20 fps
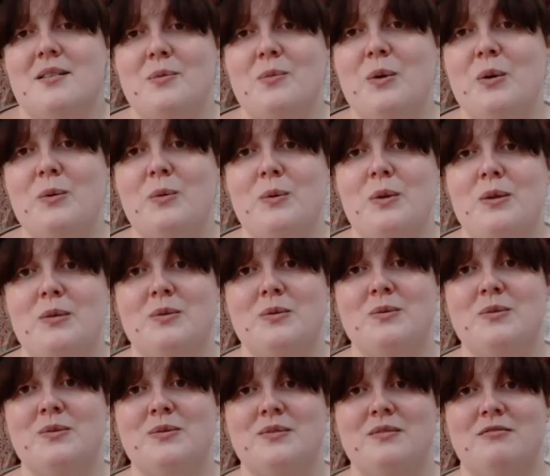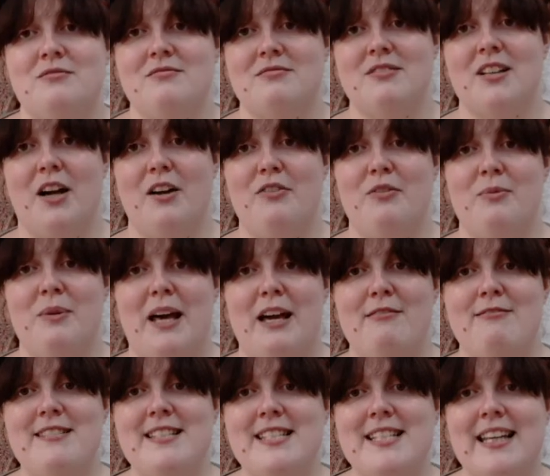we'll go from
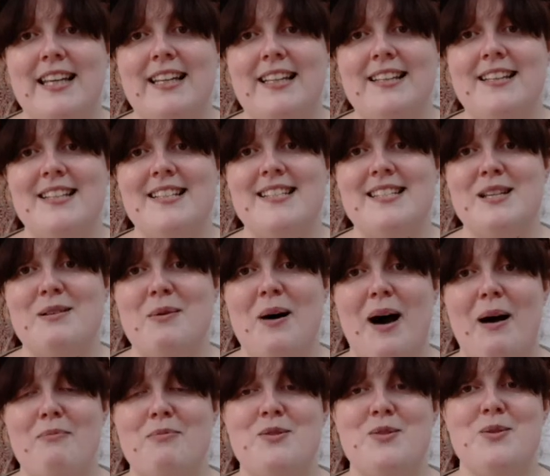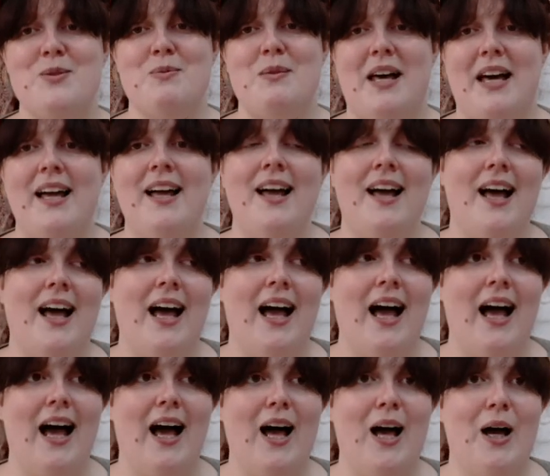there and see what happens from there.
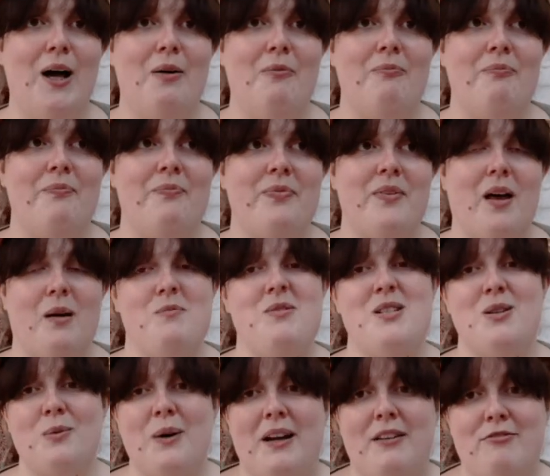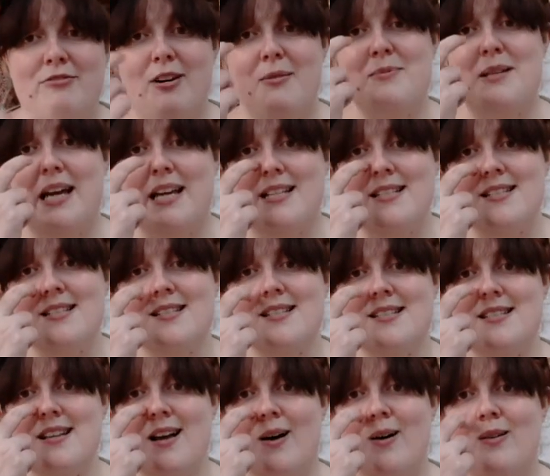I'm still waiting for
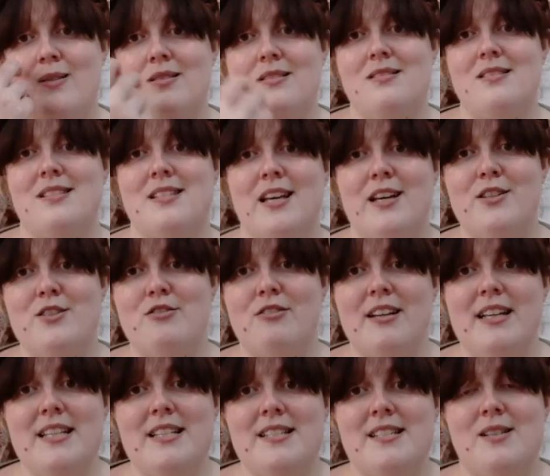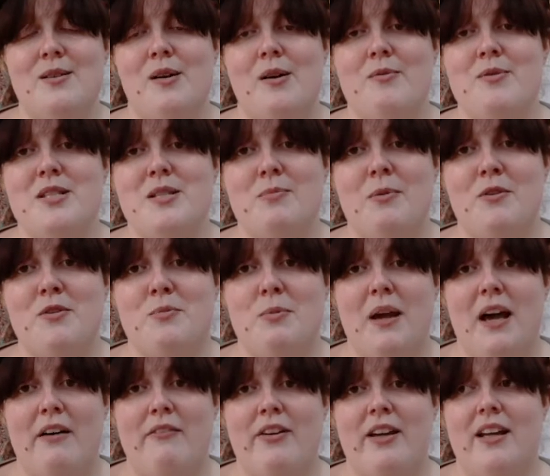updates on surgery. So I was supposed to
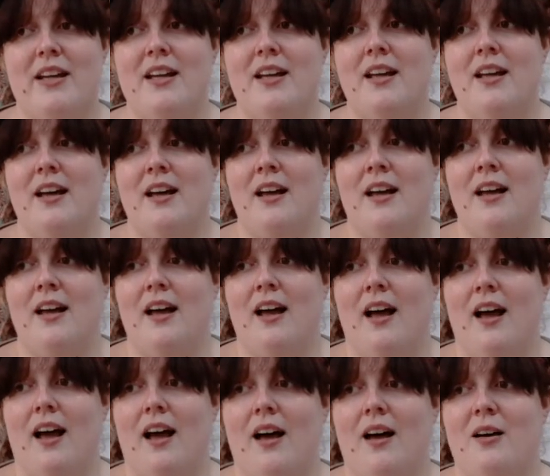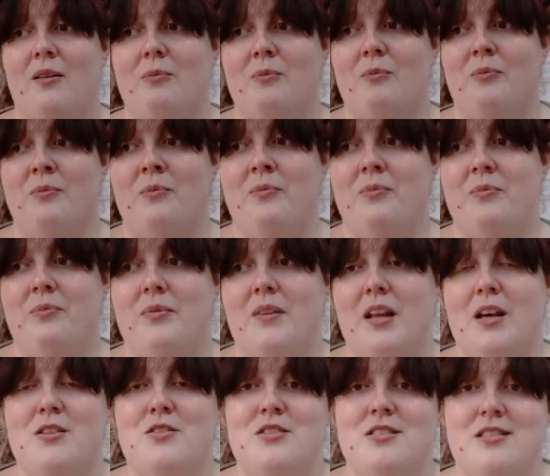be having
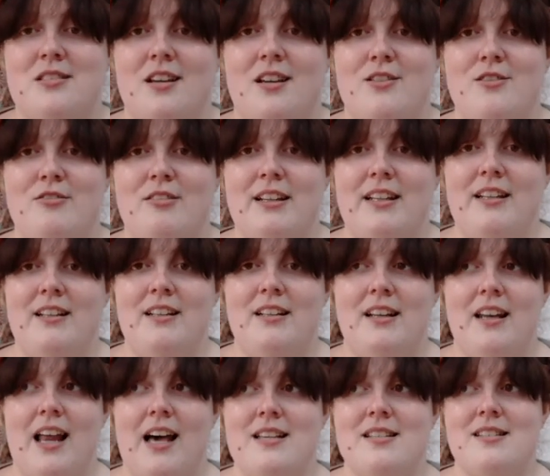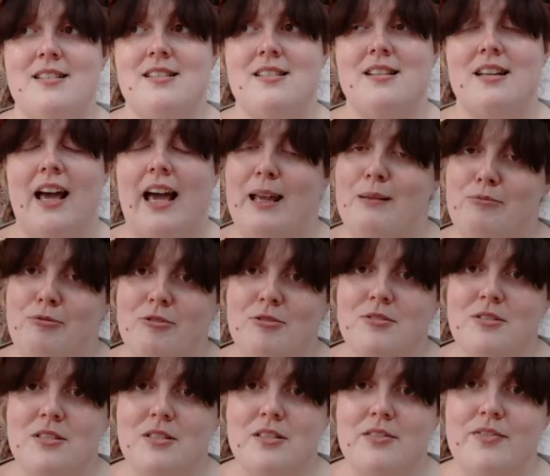urgent surgery last April
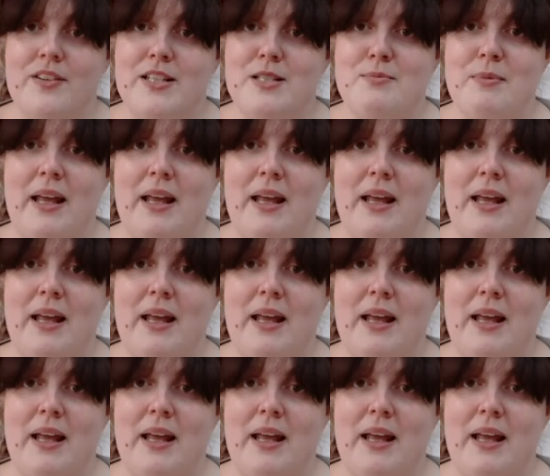to fix